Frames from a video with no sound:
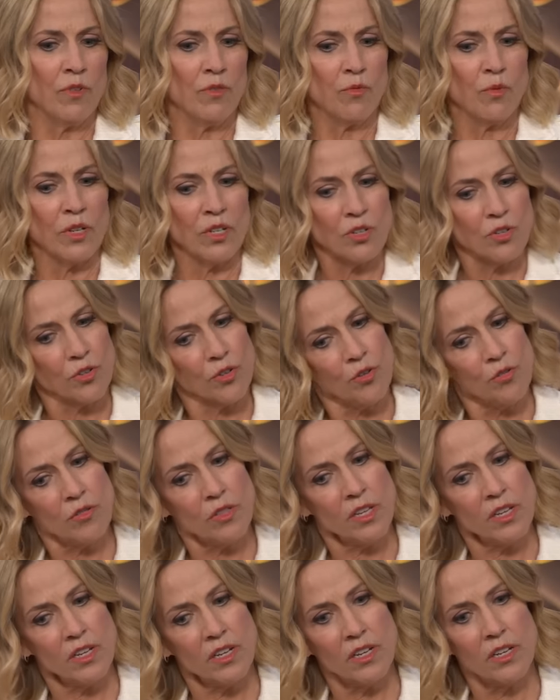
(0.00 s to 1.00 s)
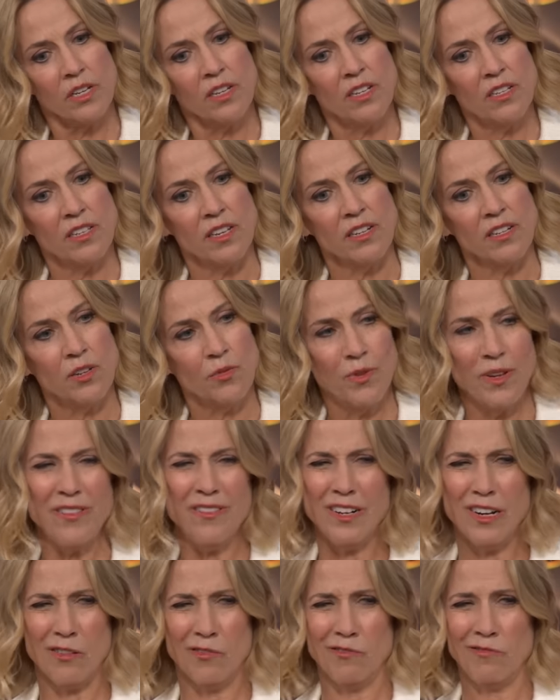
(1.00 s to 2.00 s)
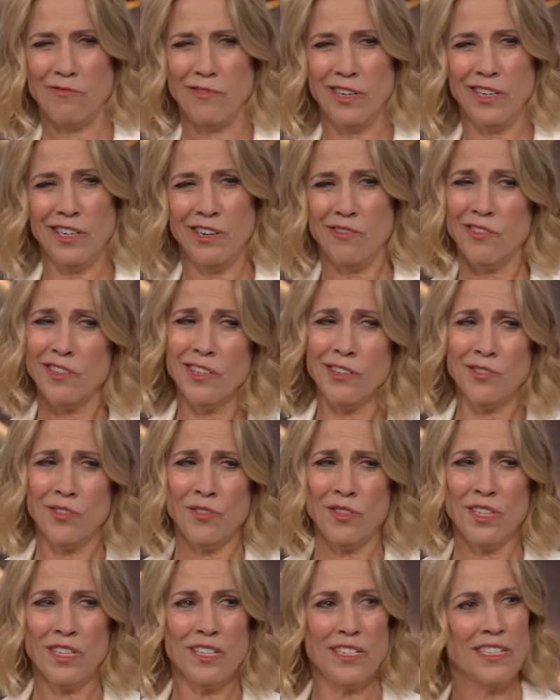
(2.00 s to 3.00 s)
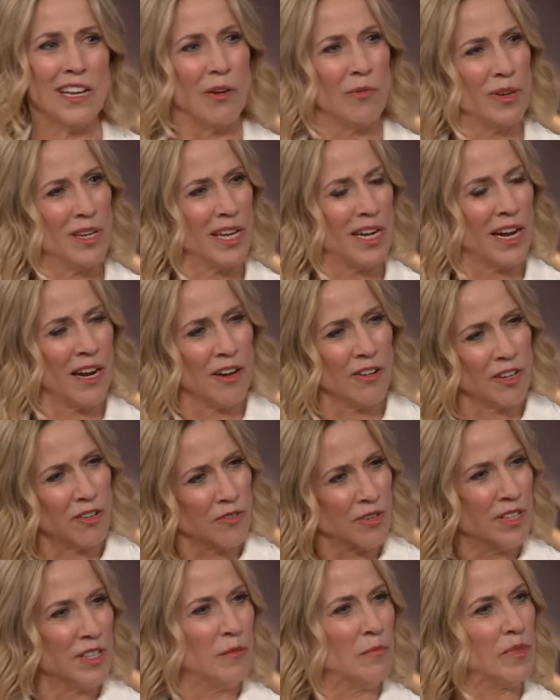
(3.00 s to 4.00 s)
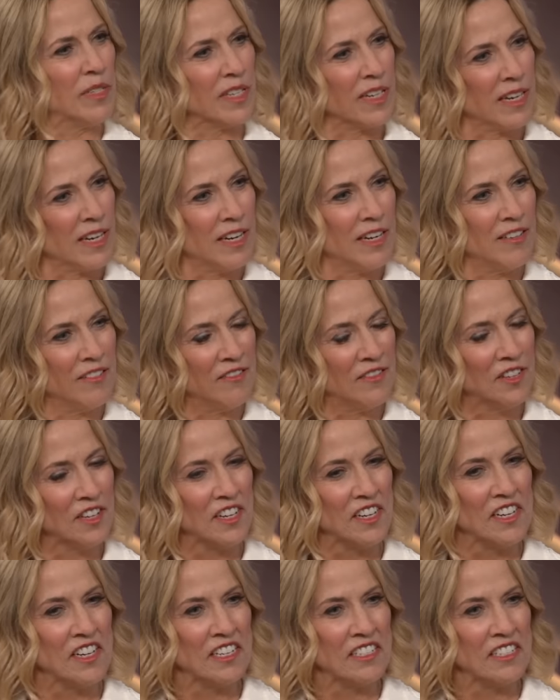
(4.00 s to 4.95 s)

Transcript: with what truth is, and do we even want to know what the truth is? Now we get algorithms that kind of yep.